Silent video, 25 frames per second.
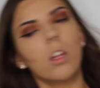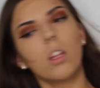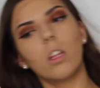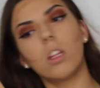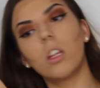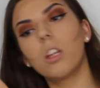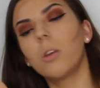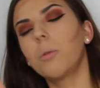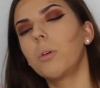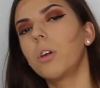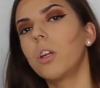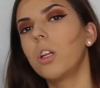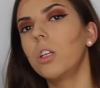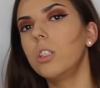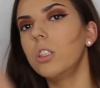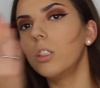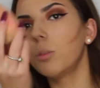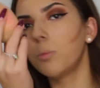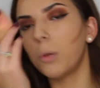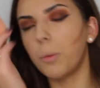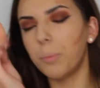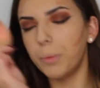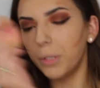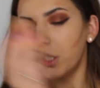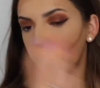Then I'm going to use
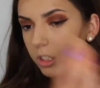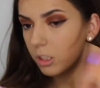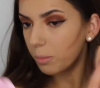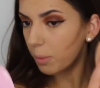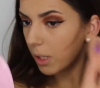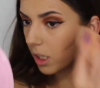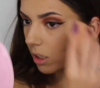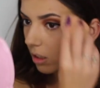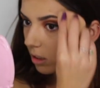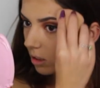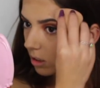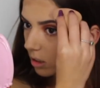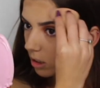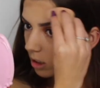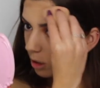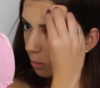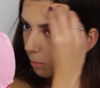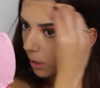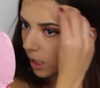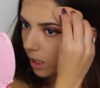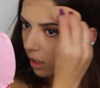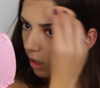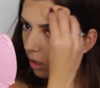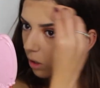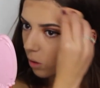my beauty blender to
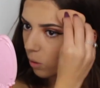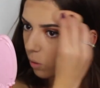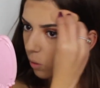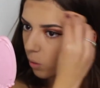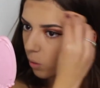blend it